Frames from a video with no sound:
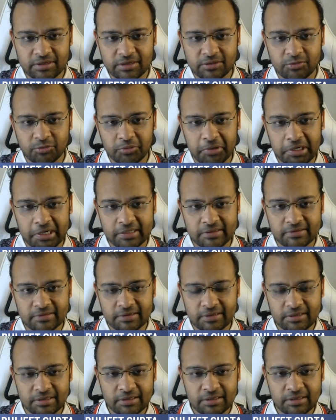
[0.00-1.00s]
like queen
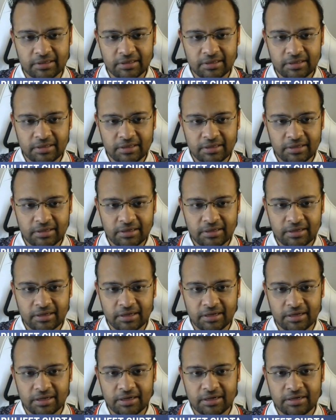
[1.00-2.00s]
d3
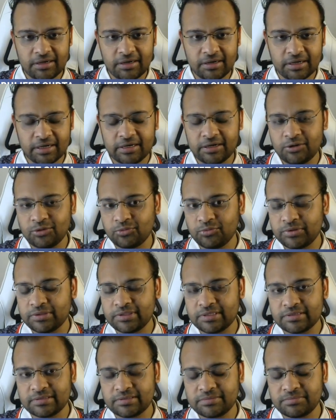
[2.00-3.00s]
and try to
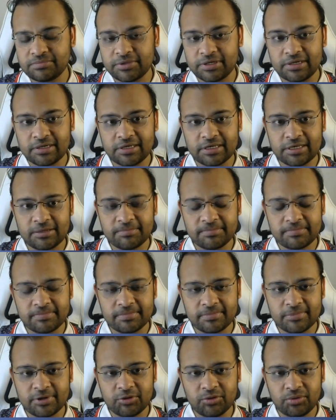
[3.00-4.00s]
win this middle game.
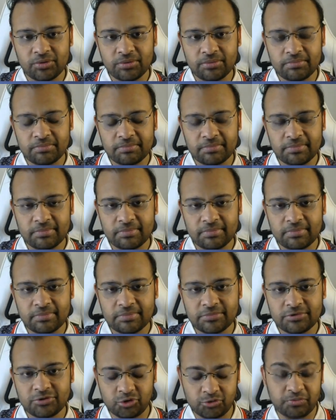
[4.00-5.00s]

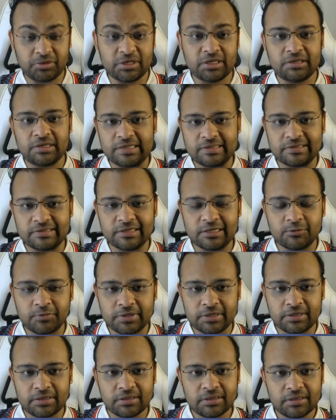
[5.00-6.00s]
Should be easily
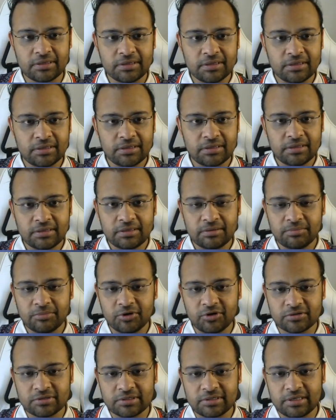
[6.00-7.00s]
winning
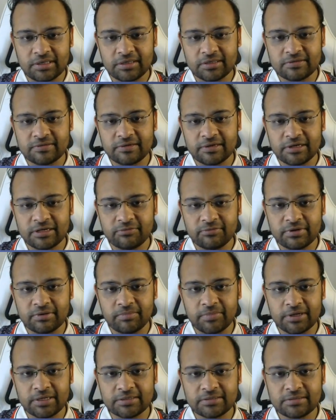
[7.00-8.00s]
because the king is really
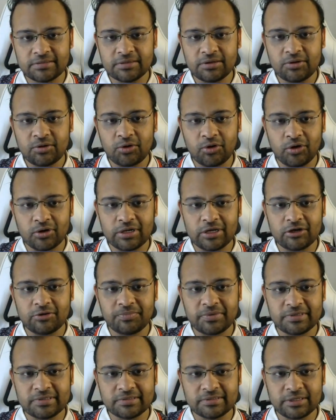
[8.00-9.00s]
weak. Plus all our
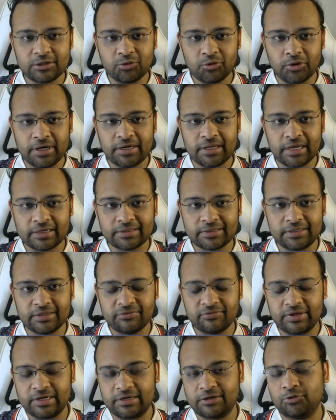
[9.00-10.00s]
pieces are quite
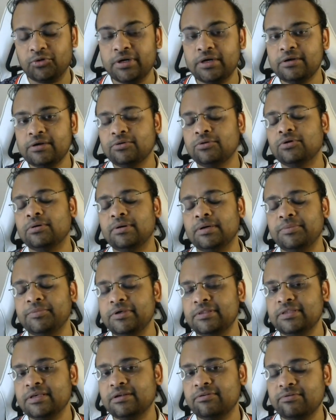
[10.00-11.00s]
active and quite,
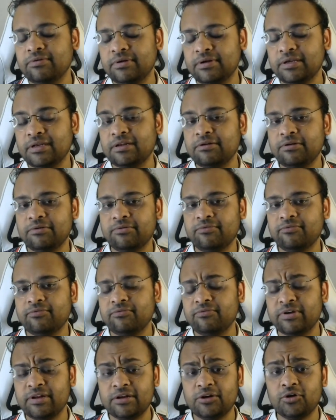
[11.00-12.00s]
they're really
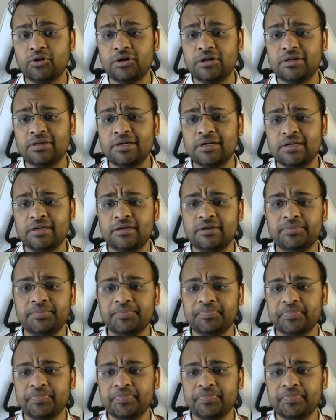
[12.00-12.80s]
well coordinated.